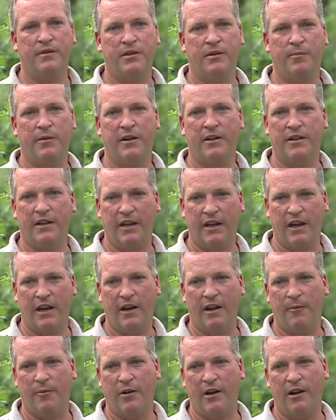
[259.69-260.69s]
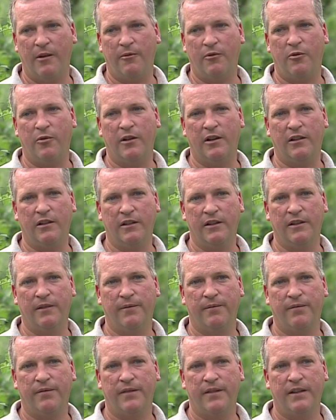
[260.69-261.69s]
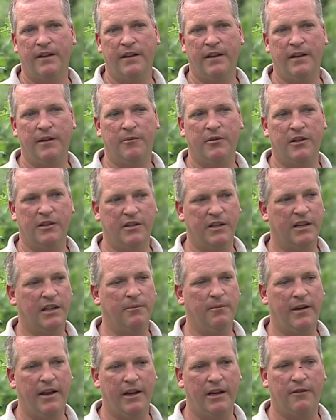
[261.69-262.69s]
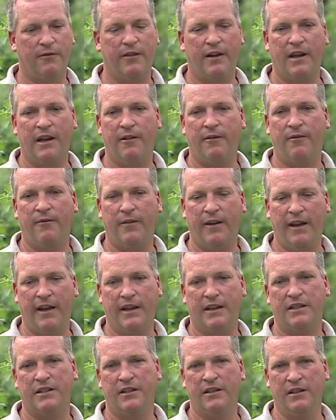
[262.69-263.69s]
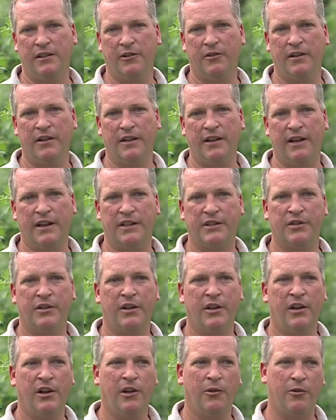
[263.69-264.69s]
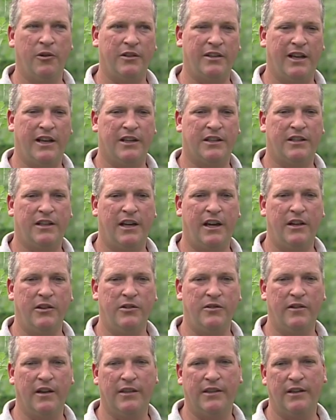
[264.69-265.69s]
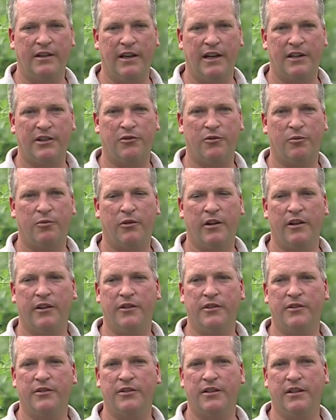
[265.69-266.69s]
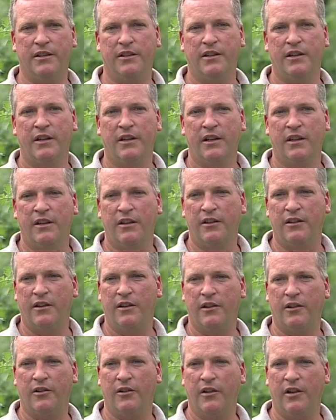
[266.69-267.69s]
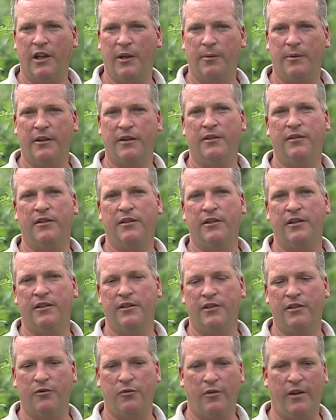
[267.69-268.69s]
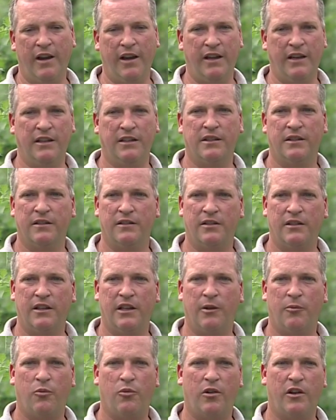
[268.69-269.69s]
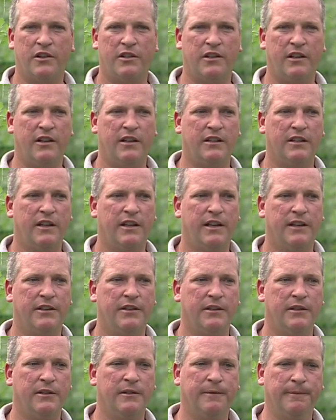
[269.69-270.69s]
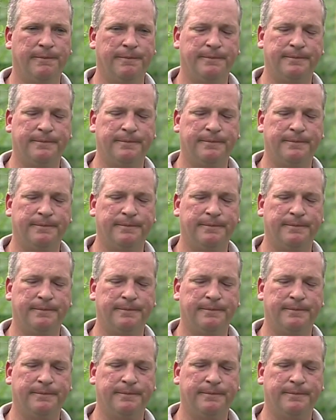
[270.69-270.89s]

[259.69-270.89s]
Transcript: you better take care of that problem quickly. And because it can magnify fast in a greenhouse, whereas outside you got the natural predators that are going to help it, and the rains to help wash things out too.